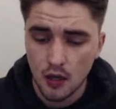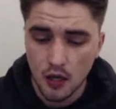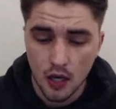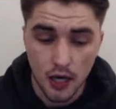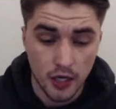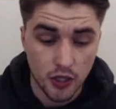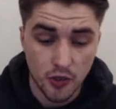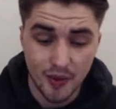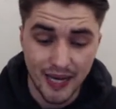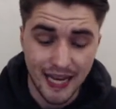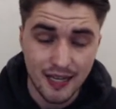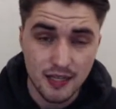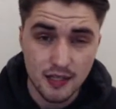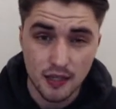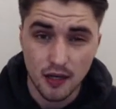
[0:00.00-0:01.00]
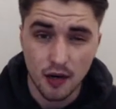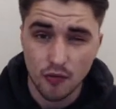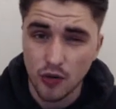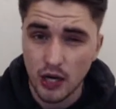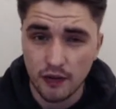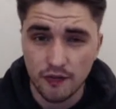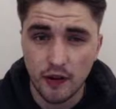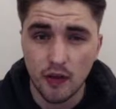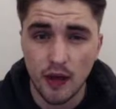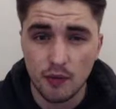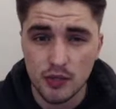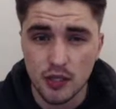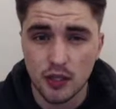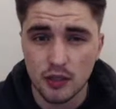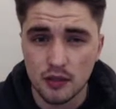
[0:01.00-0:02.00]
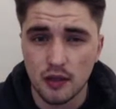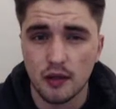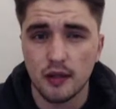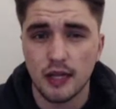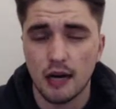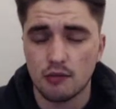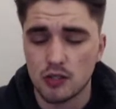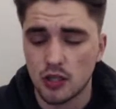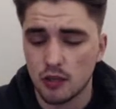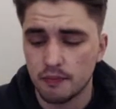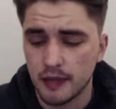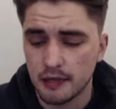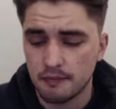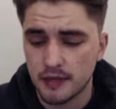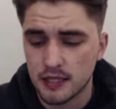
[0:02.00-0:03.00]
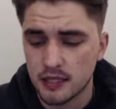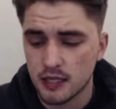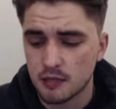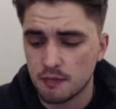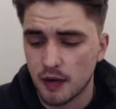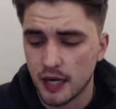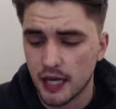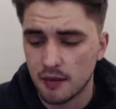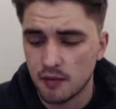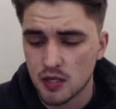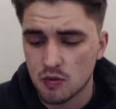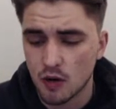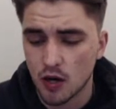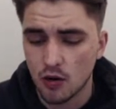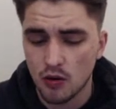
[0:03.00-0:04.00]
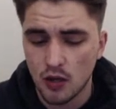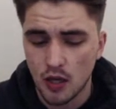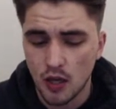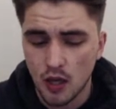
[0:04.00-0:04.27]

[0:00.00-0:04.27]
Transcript: Ewan Henderson, I felt that was a good bit of business by him as well.